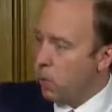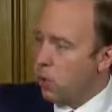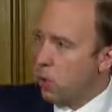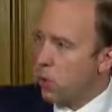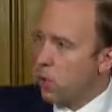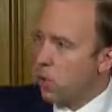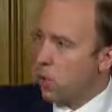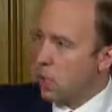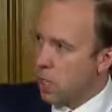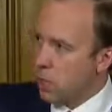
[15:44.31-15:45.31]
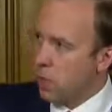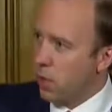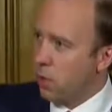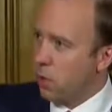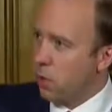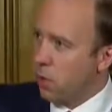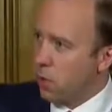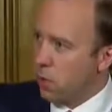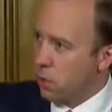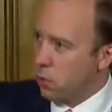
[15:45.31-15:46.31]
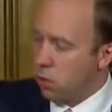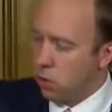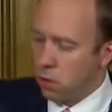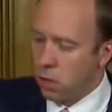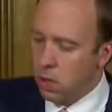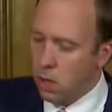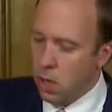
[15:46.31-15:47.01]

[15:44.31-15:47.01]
which we successfully have got under control,